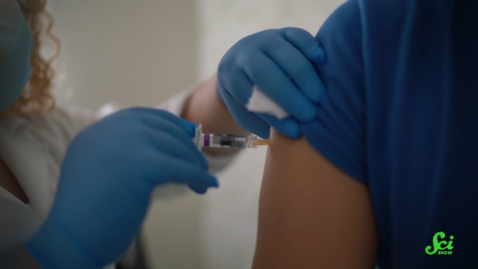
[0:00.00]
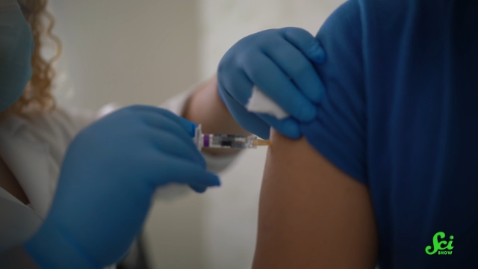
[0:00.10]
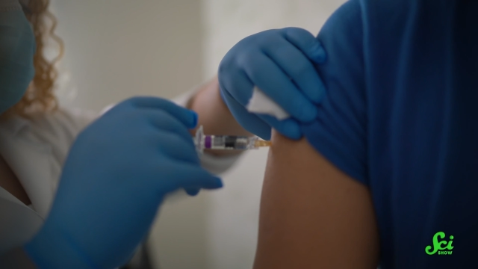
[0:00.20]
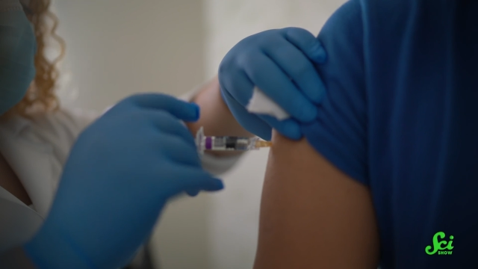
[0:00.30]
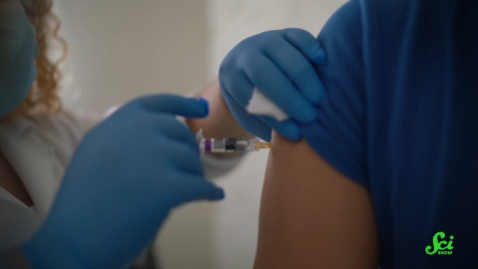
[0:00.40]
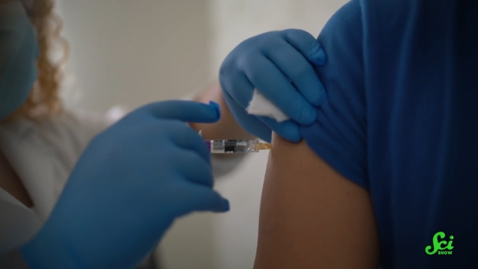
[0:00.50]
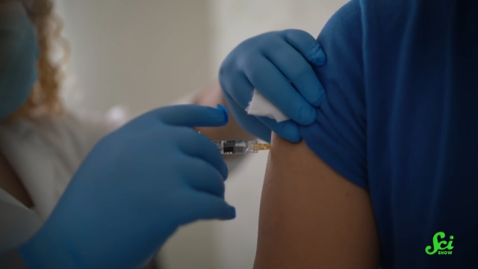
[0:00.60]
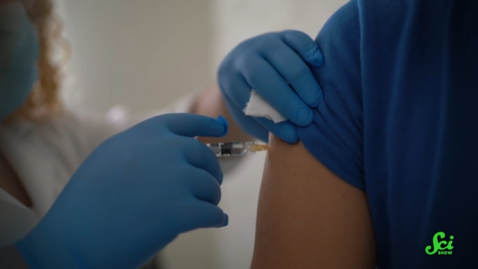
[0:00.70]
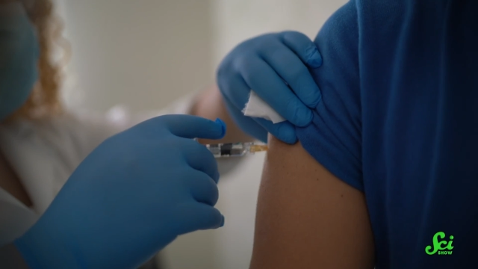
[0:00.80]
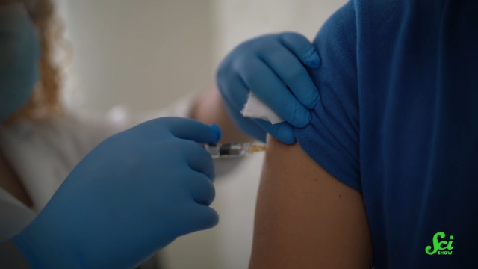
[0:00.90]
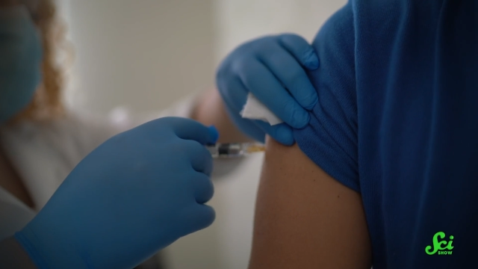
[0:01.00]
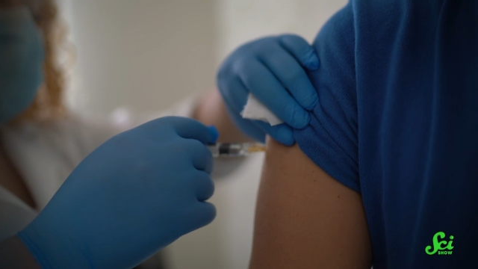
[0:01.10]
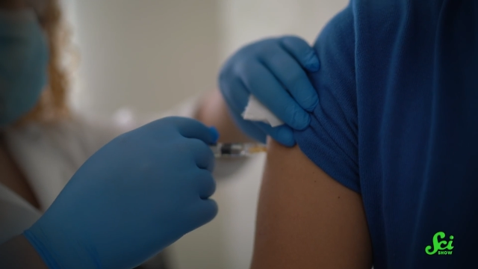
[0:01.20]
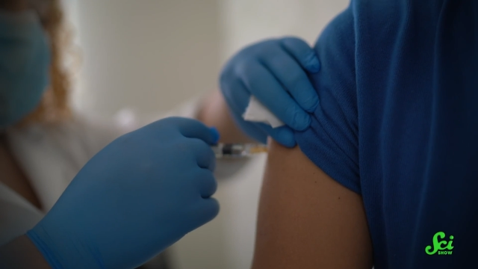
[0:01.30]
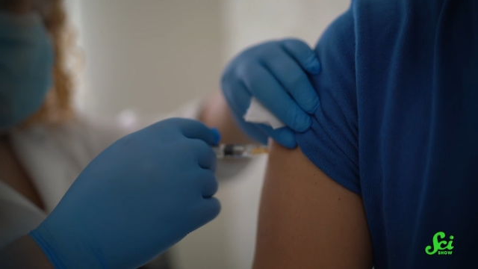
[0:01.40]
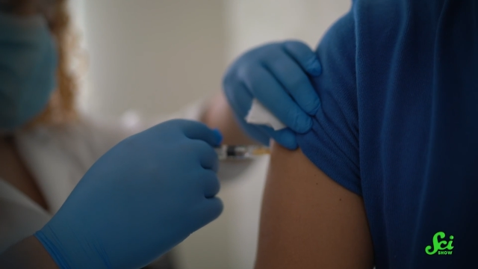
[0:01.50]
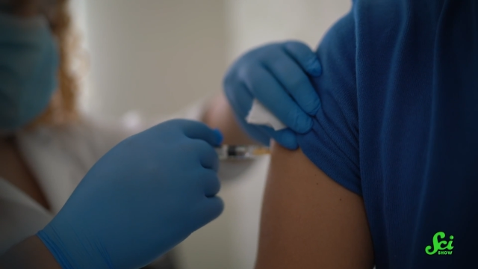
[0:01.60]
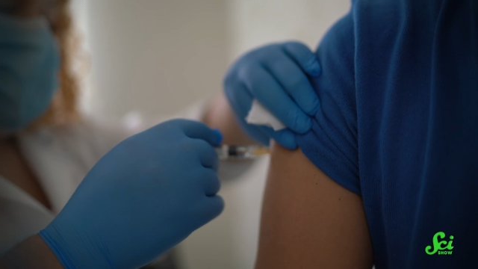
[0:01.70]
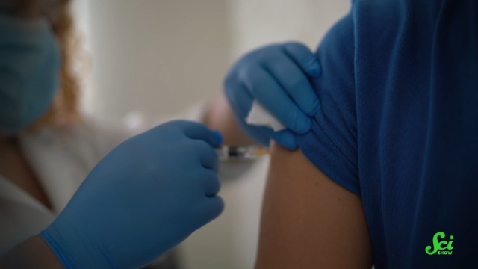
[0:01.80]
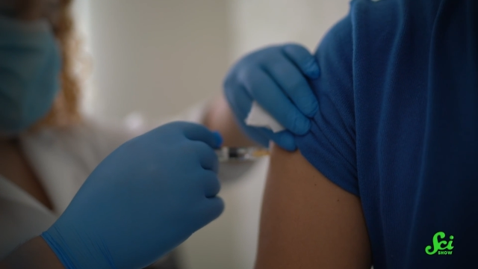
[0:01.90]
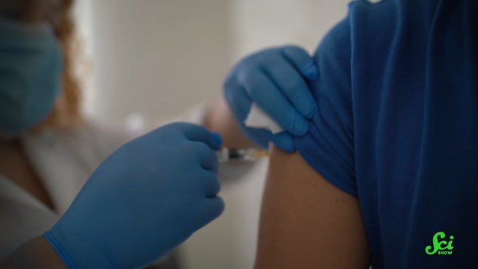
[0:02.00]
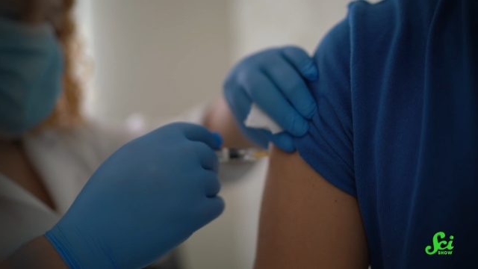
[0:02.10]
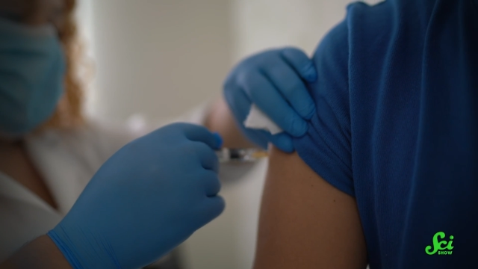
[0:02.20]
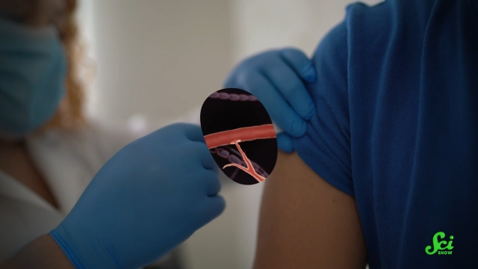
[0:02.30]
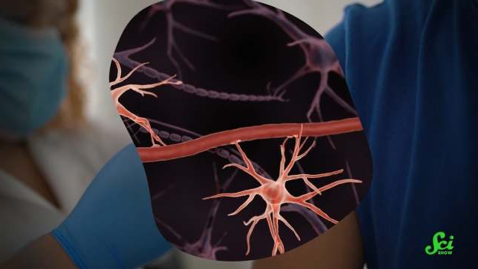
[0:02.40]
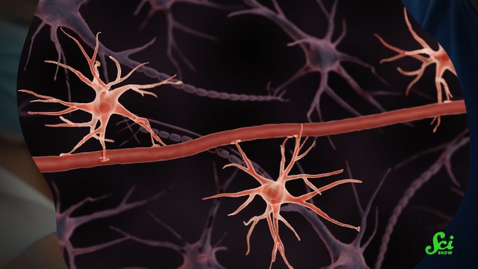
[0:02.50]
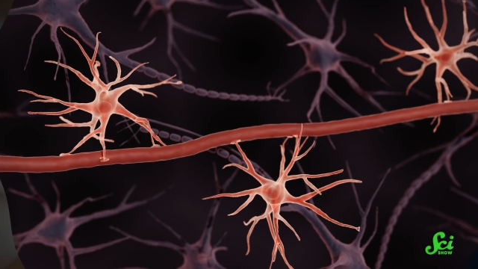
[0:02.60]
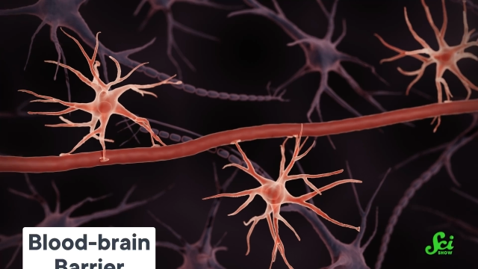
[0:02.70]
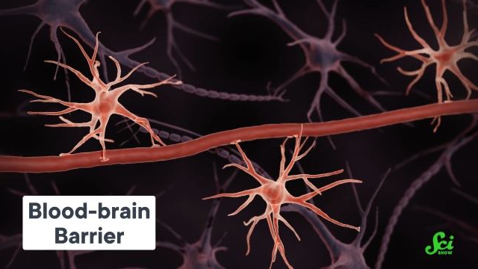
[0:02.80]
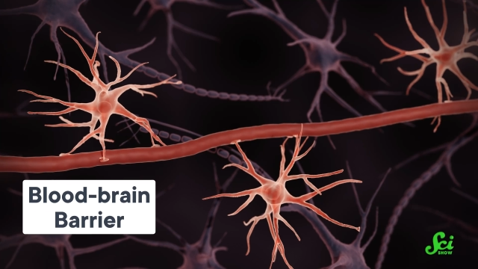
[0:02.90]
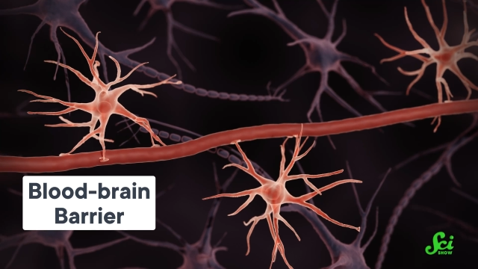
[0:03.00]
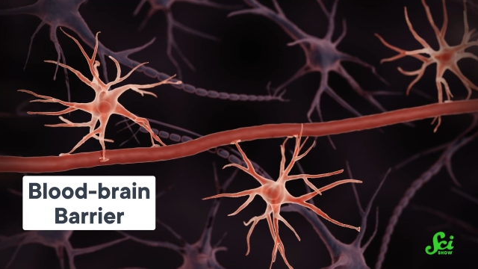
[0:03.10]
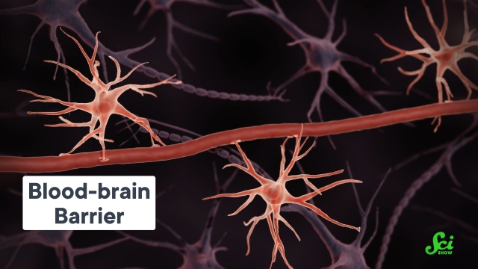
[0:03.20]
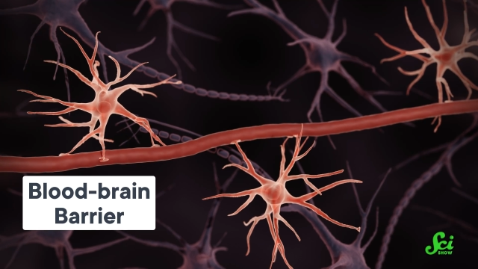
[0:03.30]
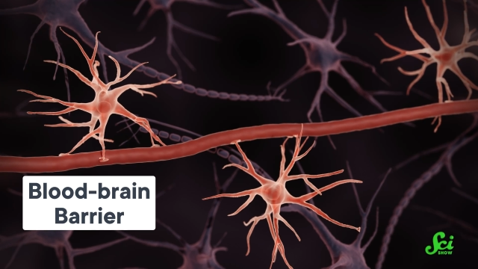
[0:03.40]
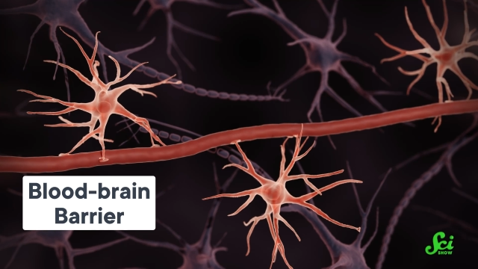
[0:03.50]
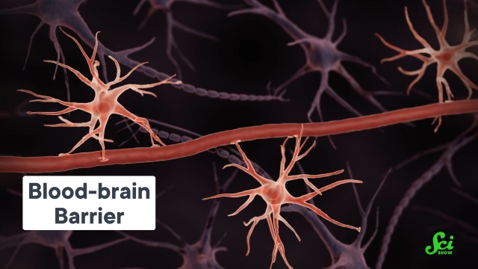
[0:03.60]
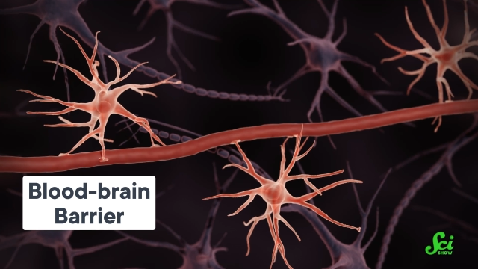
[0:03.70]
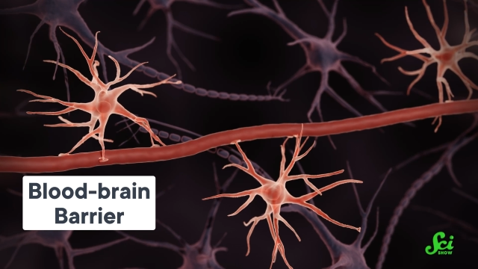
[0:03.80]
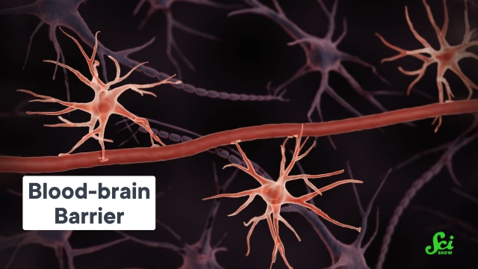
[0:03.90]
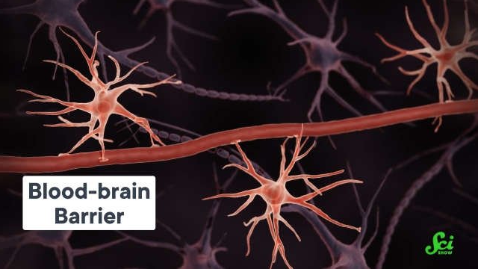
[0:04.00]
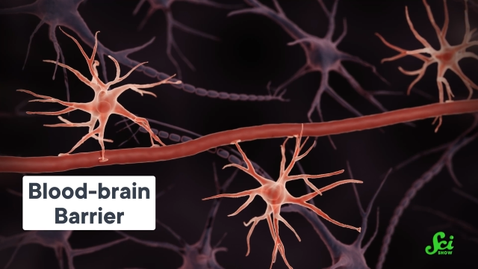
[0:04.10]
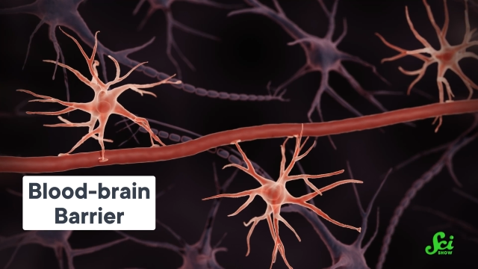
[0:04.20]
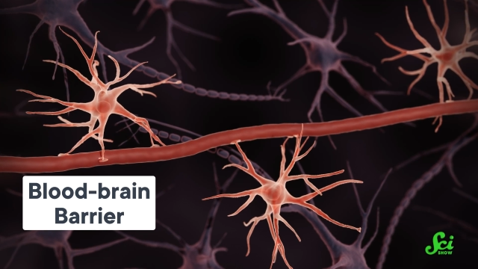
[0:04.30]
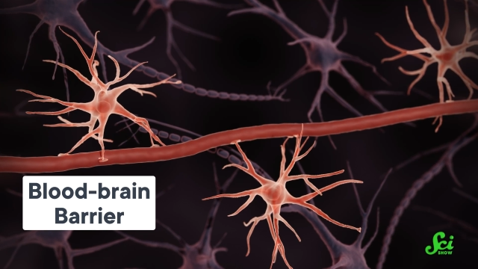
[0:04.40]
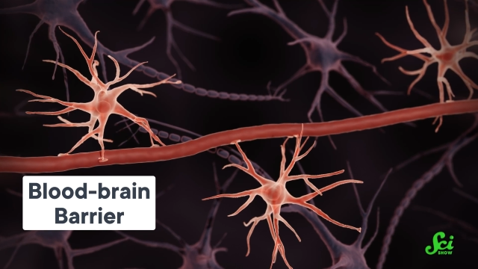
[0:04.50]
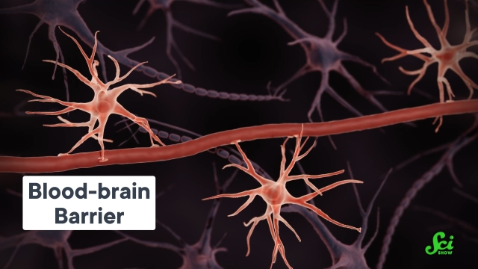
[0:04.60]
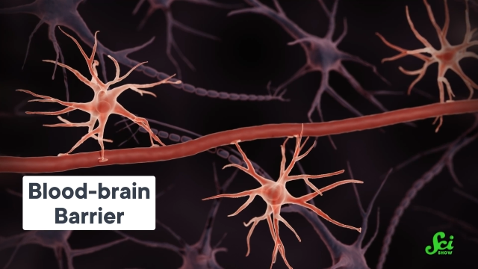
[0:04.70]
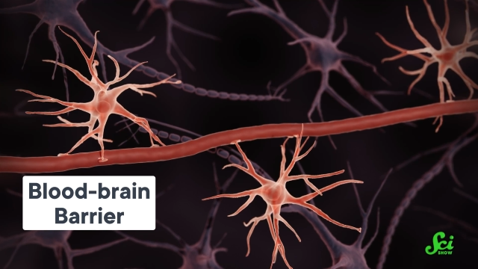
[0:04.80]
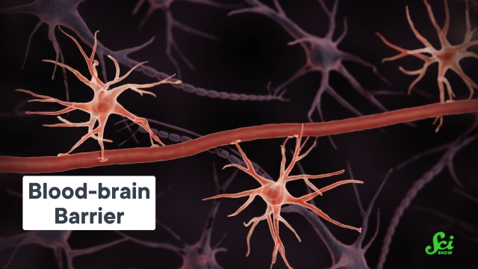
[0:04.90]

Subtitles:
No face is visible, so there are no lips to read.